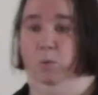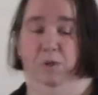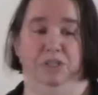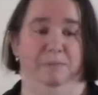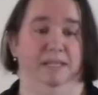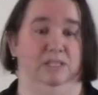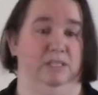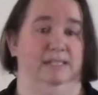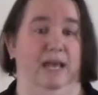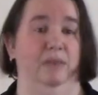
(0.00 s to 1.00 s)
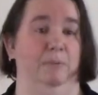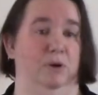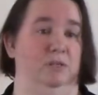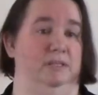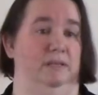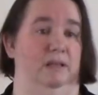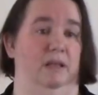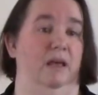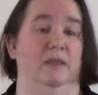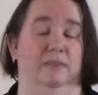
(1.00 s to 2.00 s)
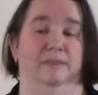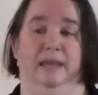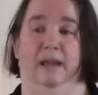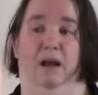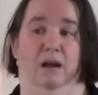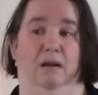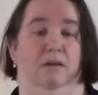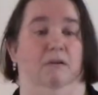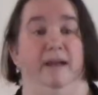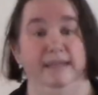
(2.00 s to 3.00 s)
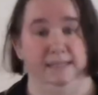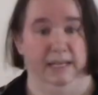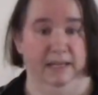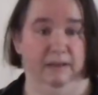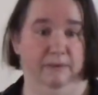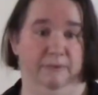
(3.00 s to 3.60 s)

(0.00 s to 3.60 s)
which means to tell the person that they are crazy